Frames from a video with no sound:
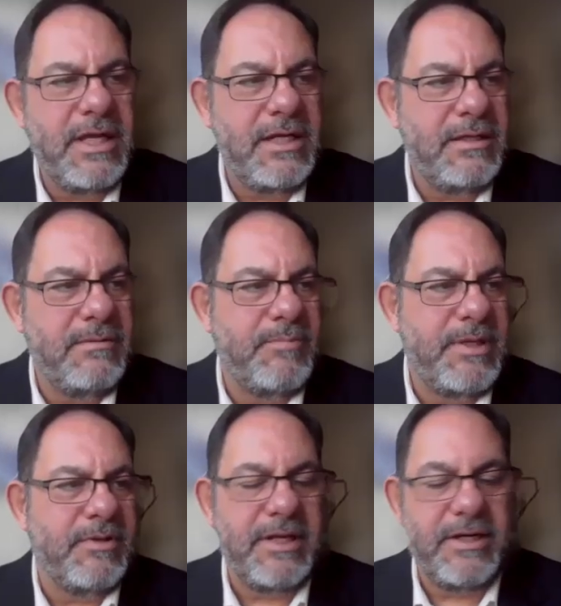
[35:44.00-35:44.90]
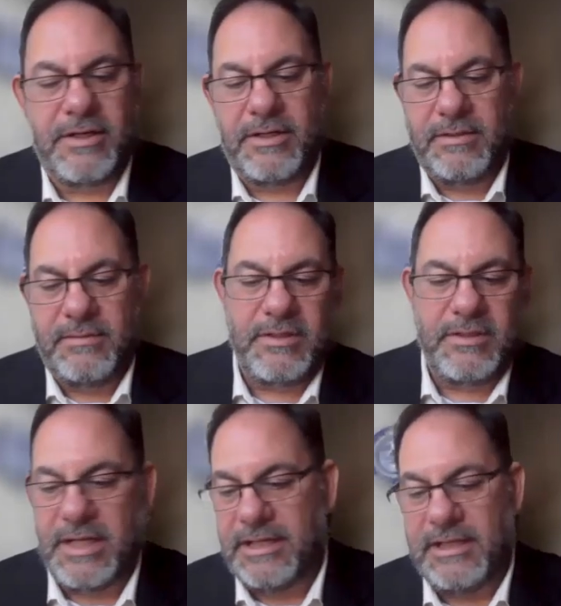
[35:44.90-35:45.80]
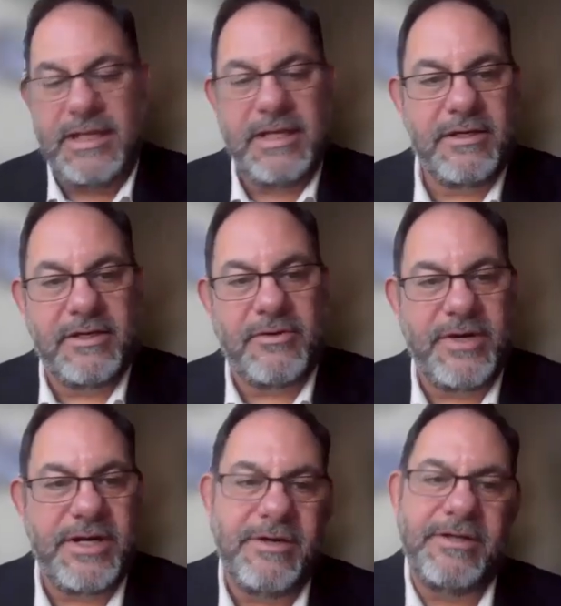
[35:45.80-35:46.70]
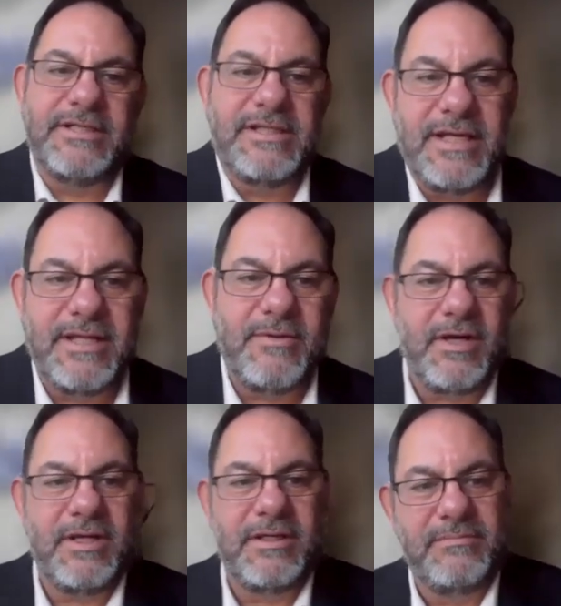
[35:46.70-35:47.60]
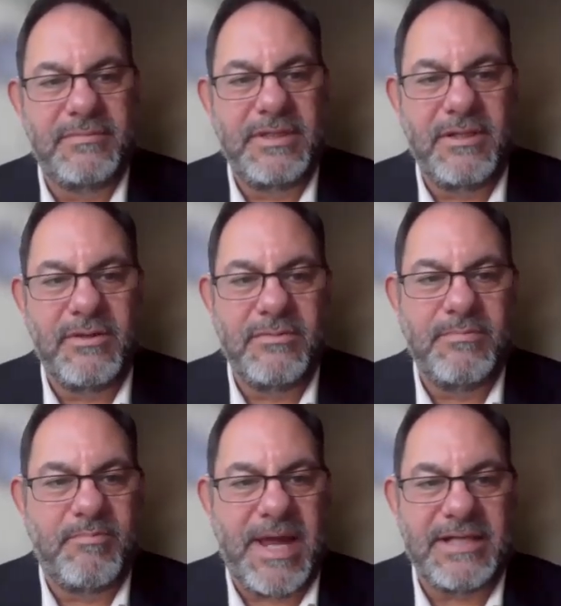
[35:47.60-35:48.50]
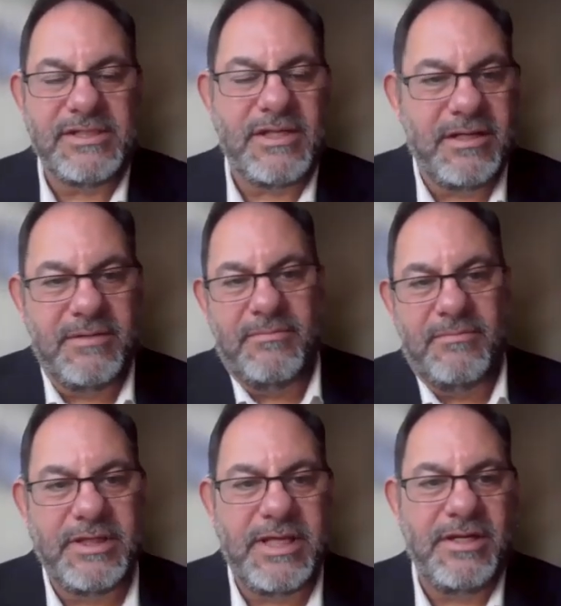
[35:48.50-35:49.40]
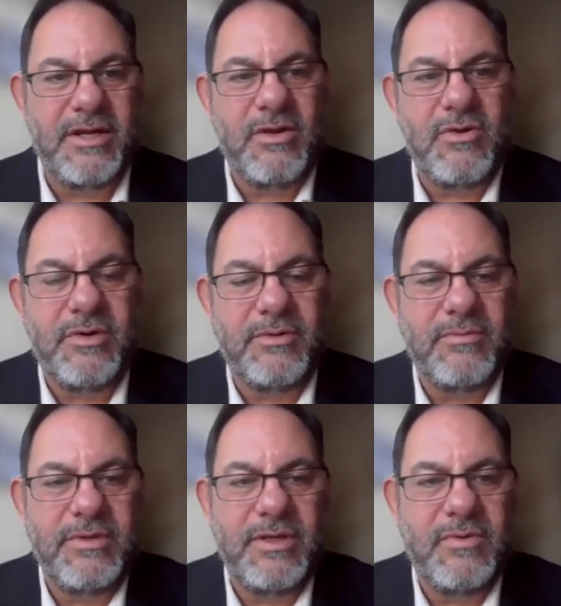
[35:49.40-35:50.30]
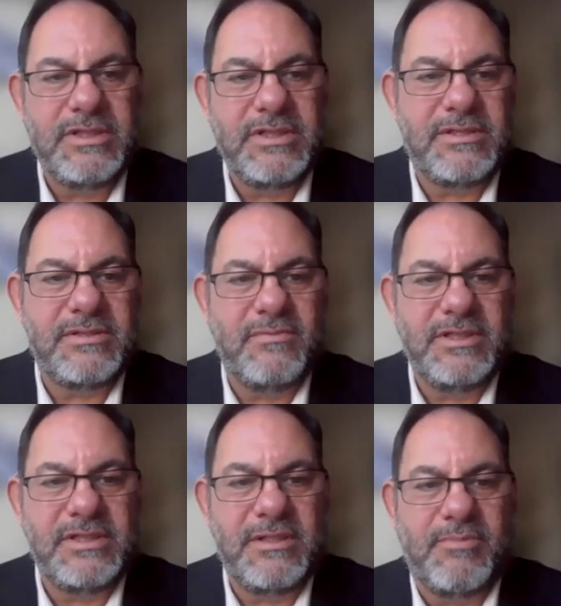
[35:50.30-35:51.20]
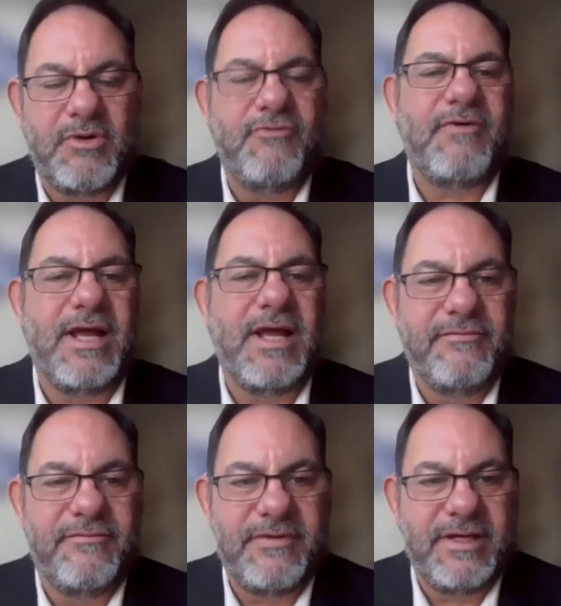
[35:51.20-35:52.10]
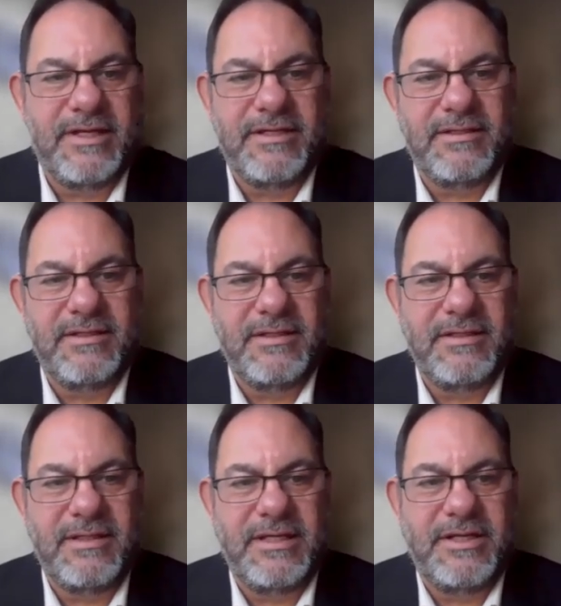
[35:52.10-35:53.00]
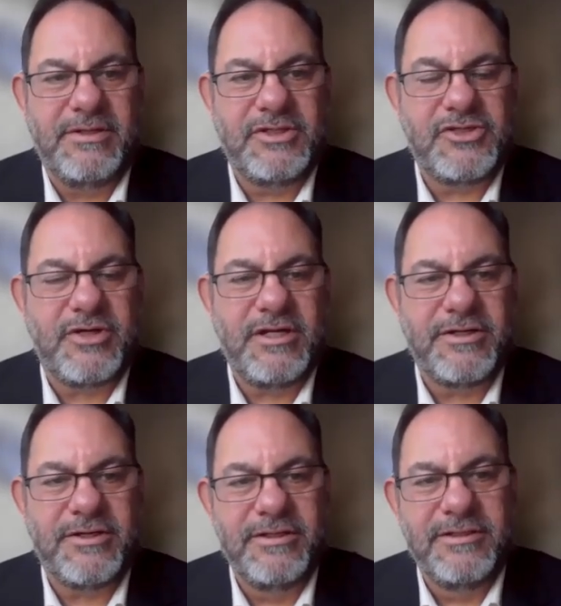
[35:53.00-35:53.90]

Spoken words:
getting people that are, like at the end of their career and decide they want to, pass on what they know, or, what's the profile of like your instructor?